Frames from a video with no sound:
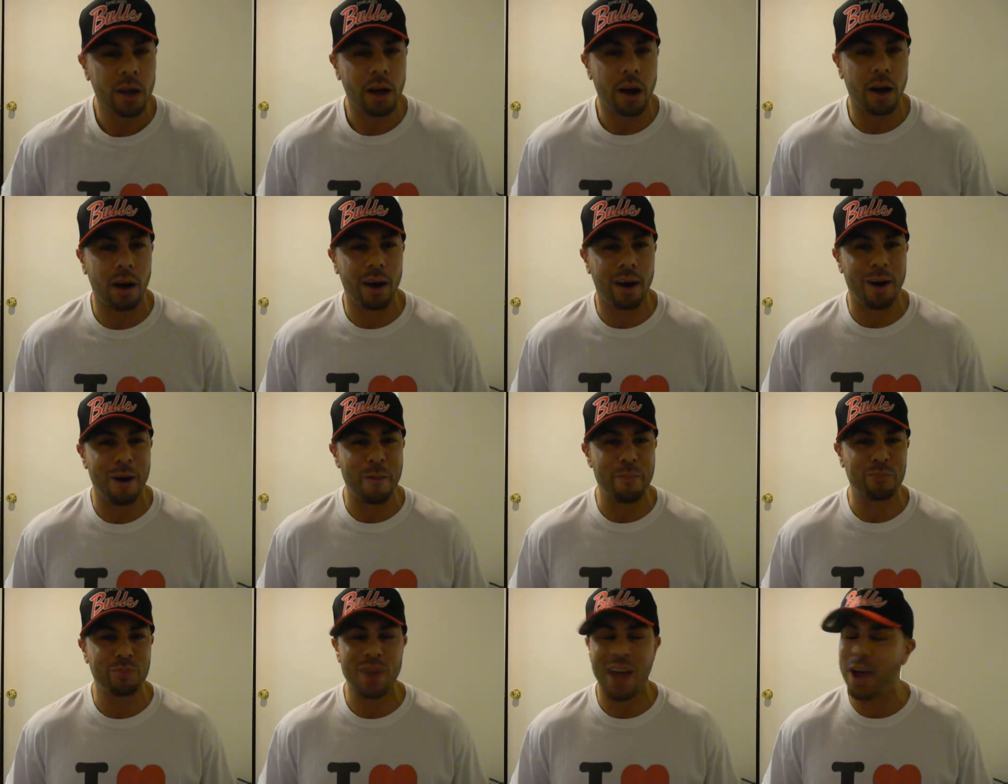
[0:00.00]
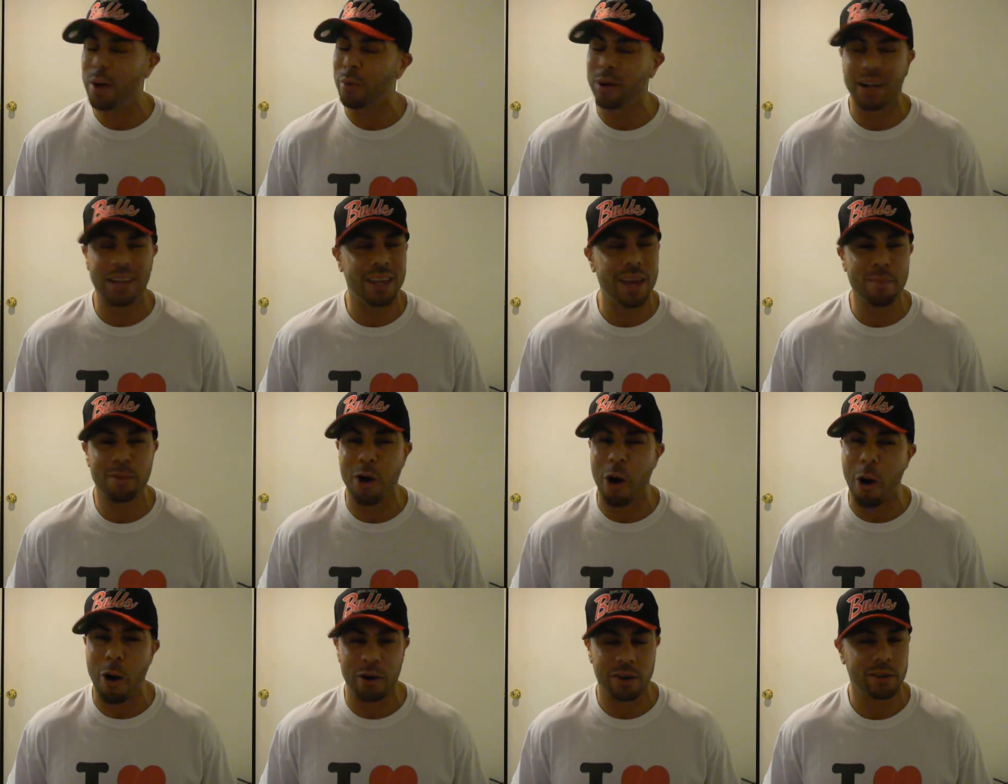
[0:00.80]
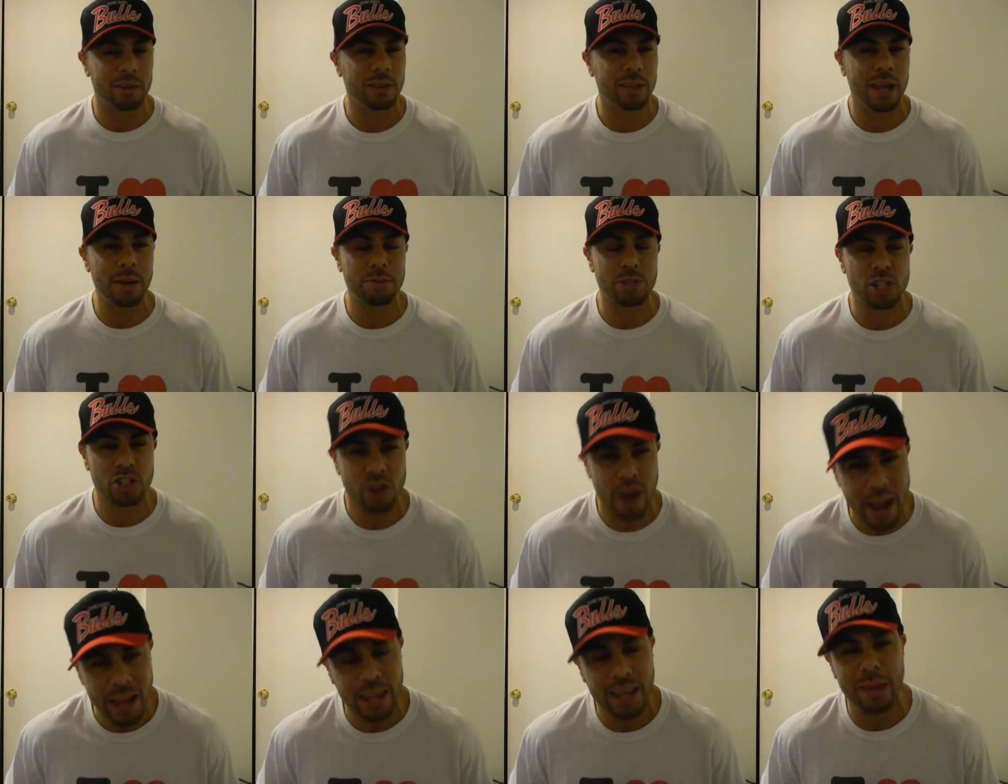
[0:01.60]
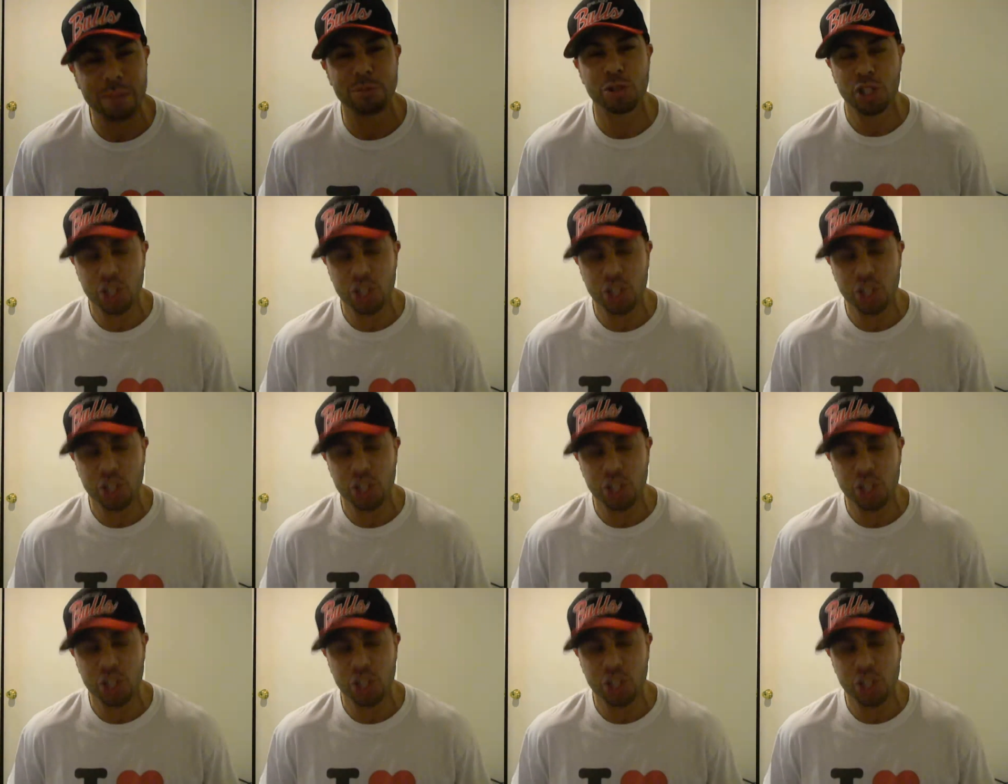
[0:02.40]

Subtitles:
And we're going to keep going. Keep straight. Keep